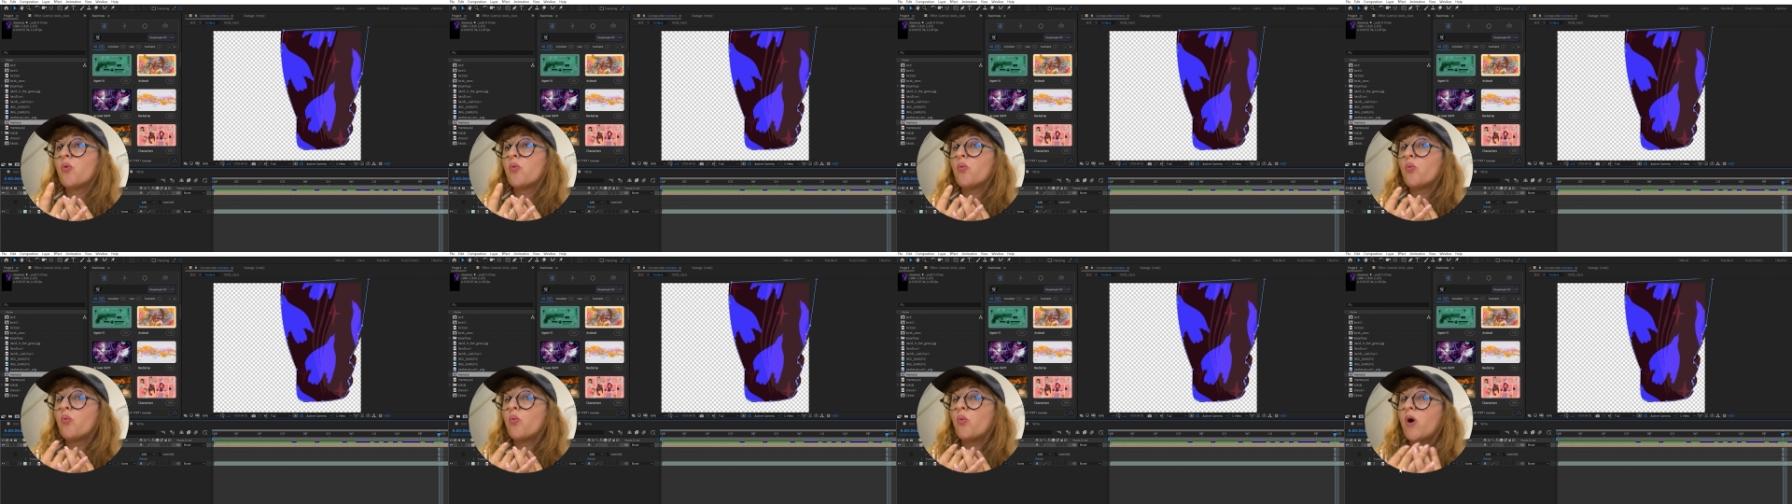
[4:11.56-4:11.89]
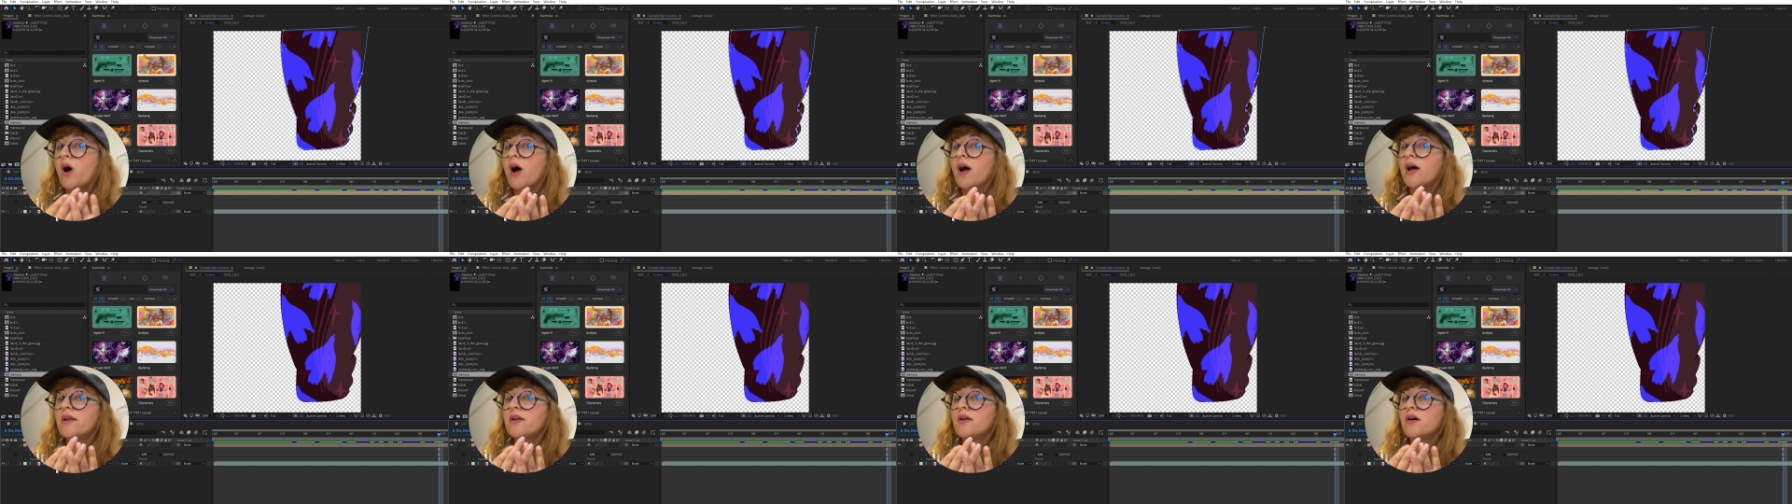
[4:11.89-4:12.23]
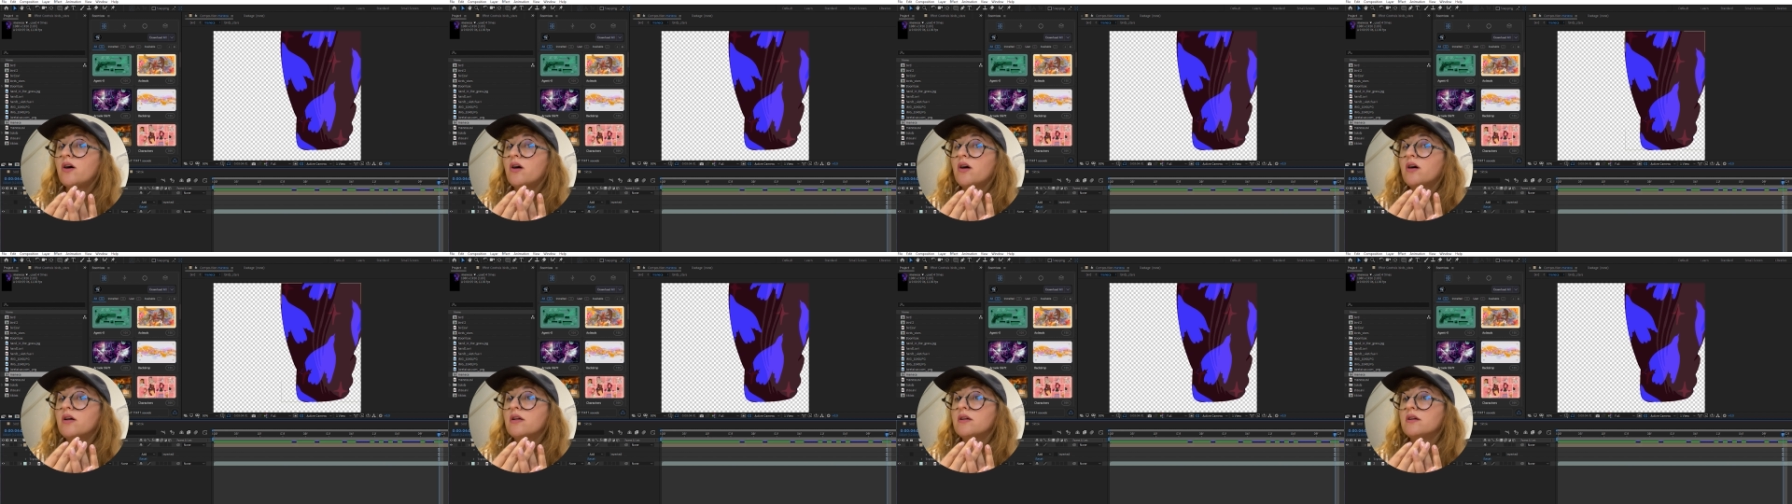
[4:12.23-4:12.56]
one
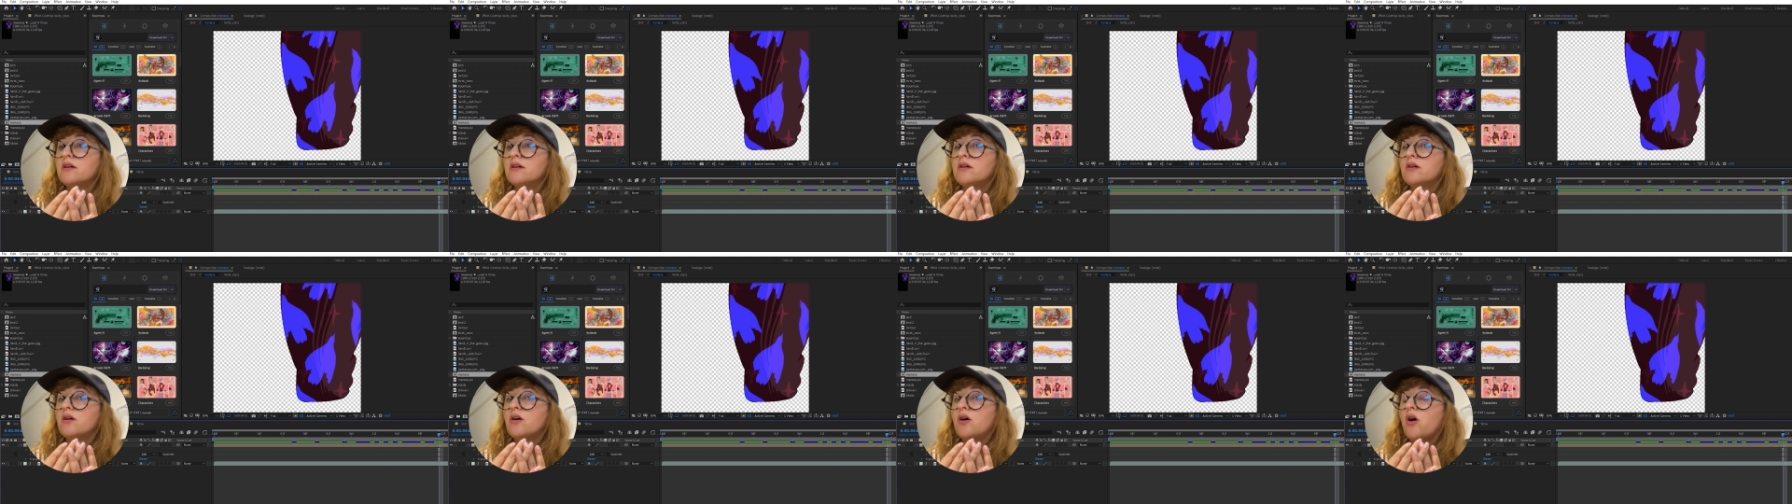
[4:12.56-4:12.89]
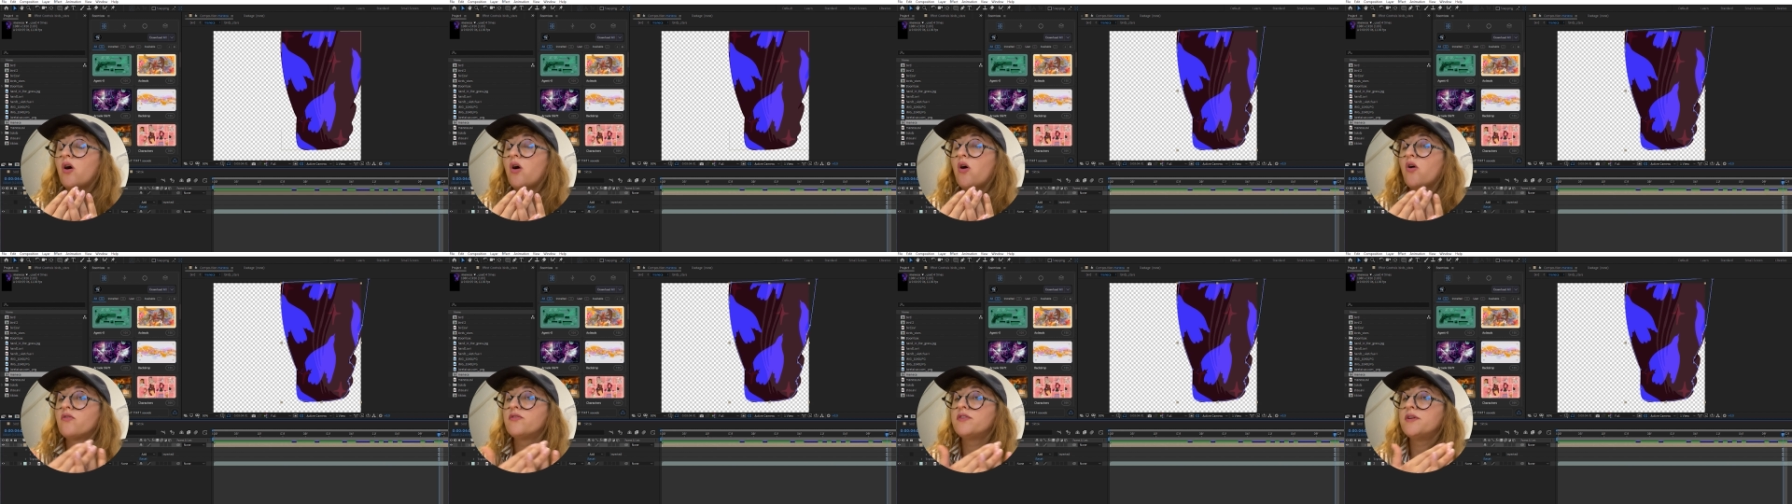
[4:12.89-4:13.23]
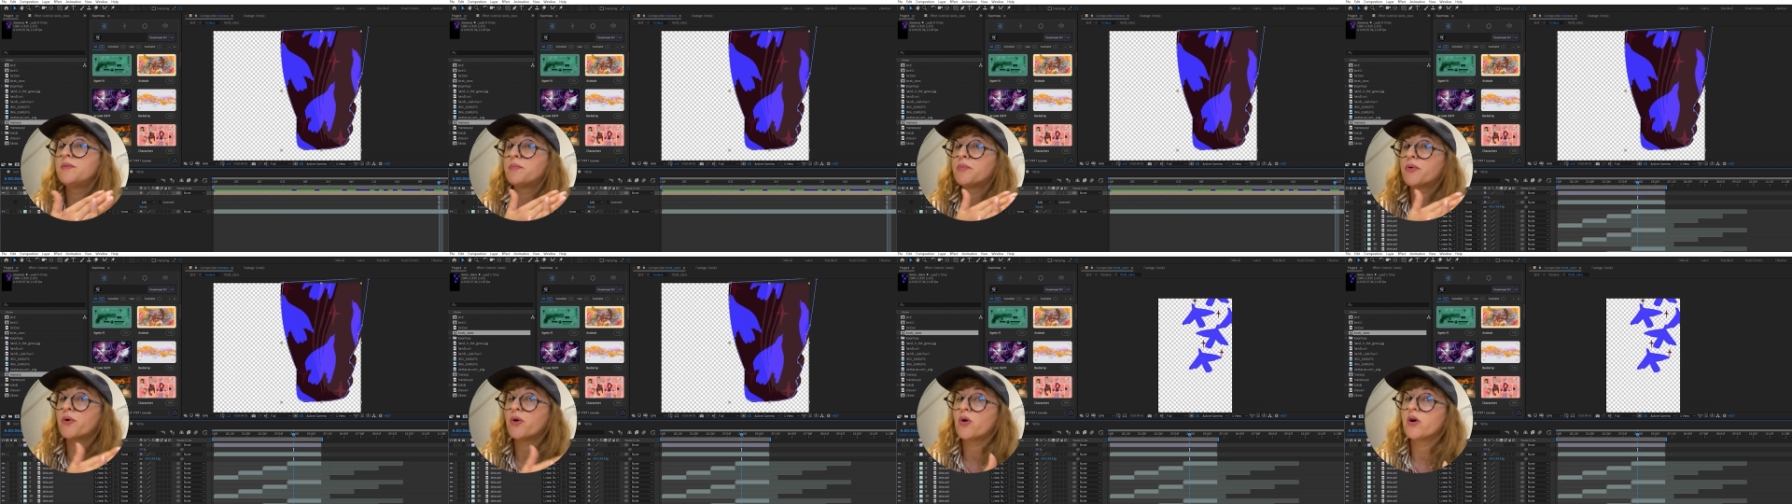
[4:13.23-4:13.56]
of the
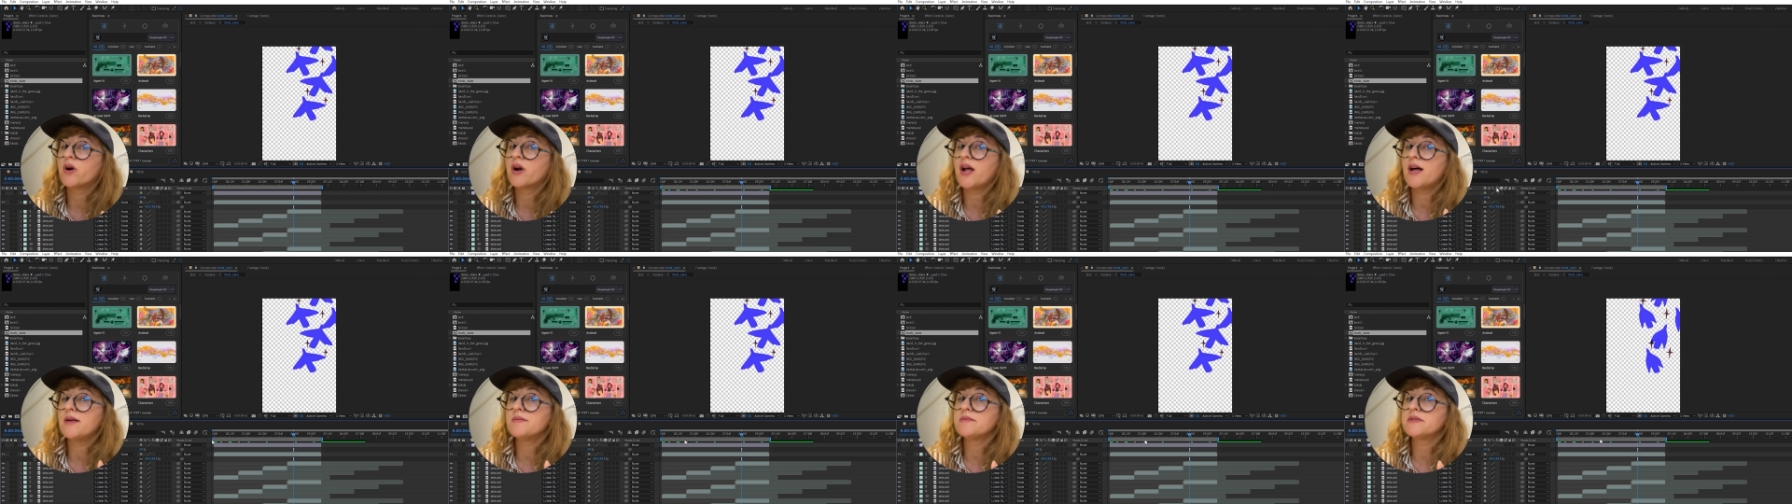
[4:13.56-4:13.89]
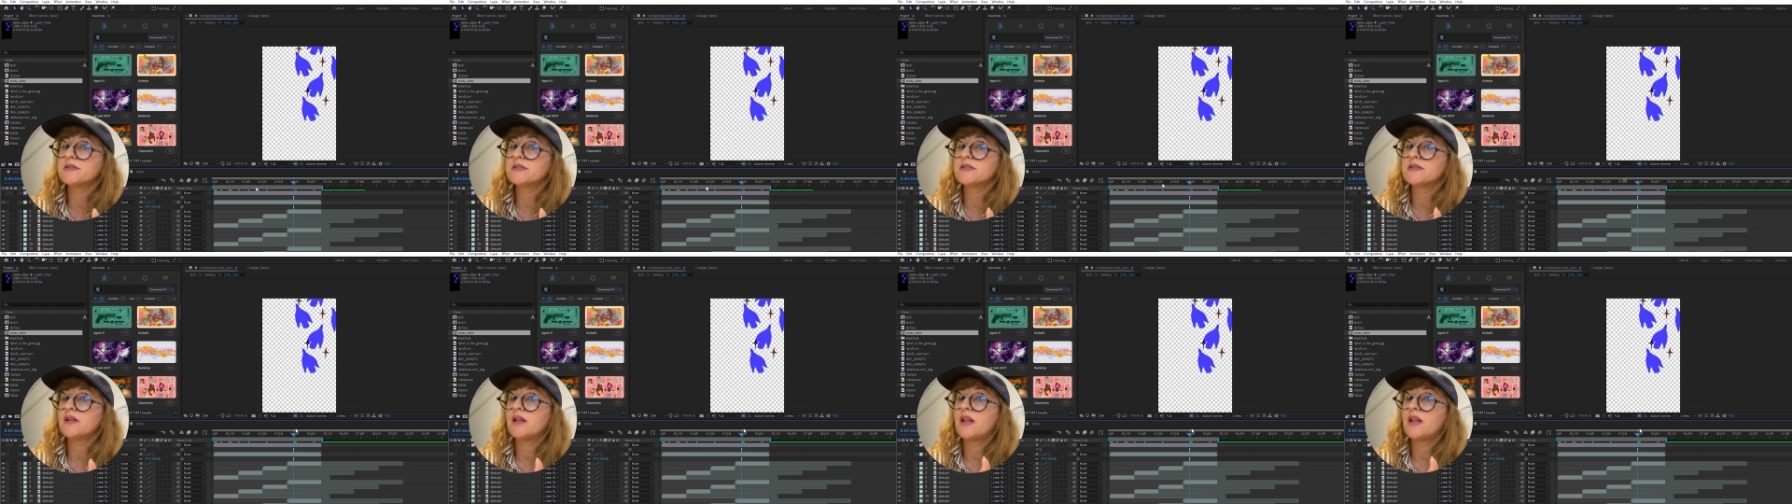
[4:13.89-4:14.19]
programs